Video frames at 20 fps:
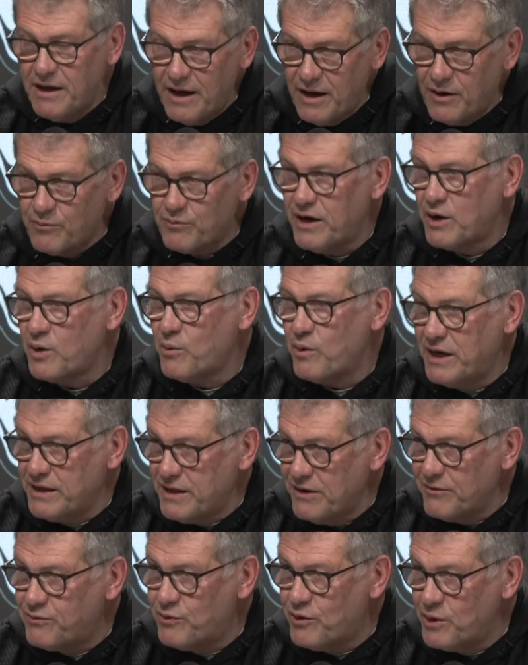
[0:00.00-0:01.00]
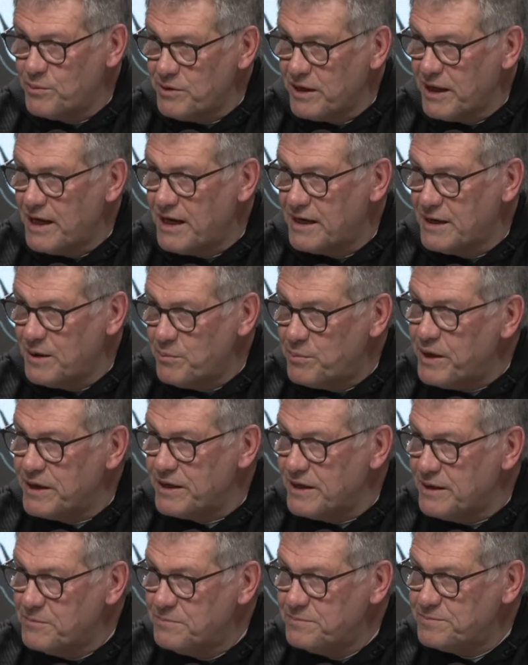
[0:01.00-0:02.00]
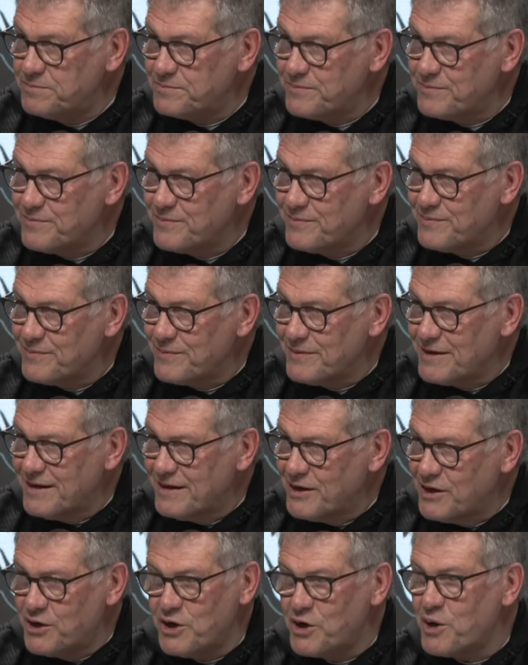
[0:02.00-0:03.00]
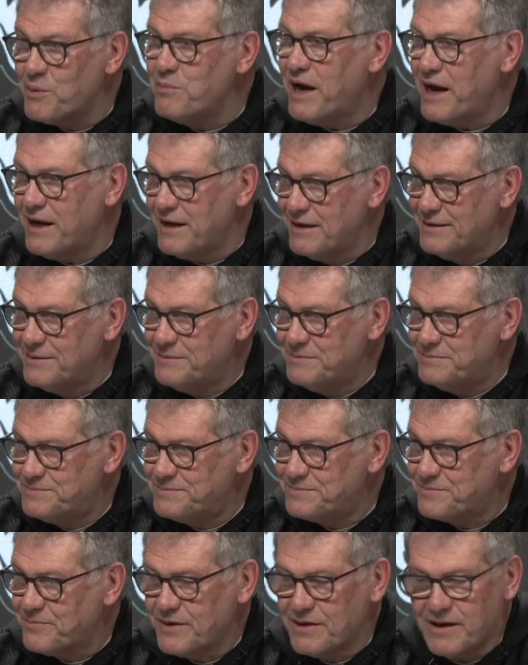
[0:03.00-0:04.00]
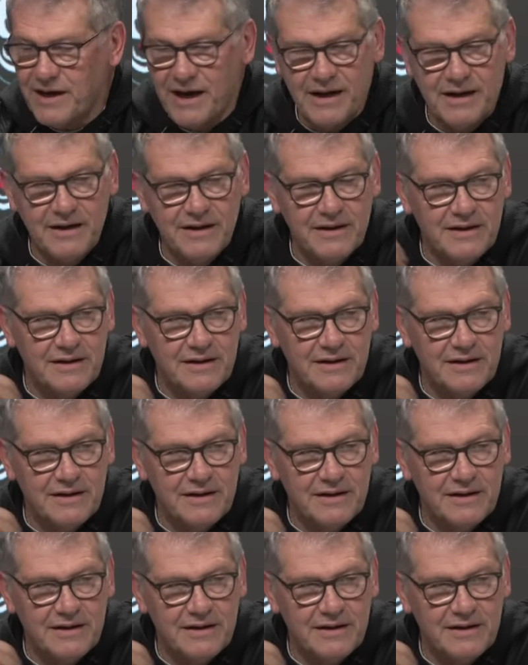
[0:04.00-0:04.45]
and right away they formulate an opinion, good or bad, okay?